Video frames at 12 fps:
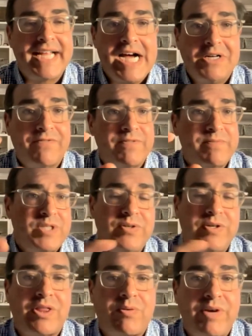calendar from
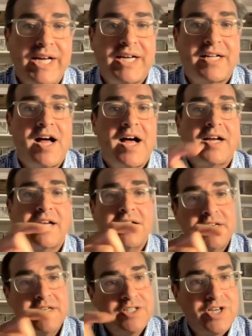two to three o'clock
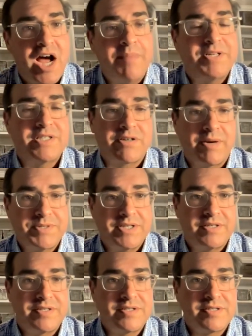job
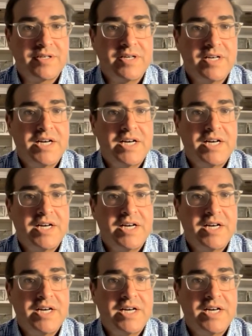descriptions